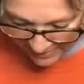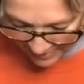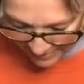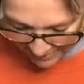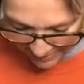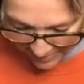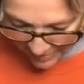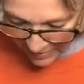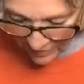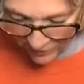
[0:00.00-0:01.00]
is,
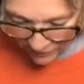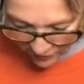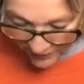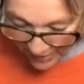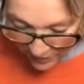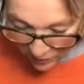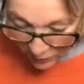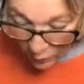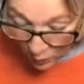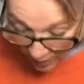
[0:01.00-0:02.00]
you've then
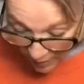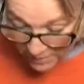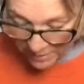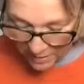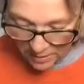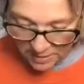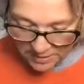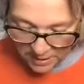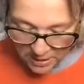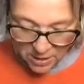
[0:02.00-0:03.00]
got the World
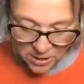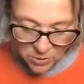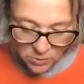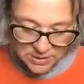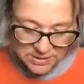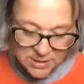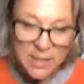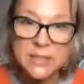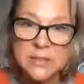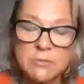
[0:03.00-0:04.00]
card alongside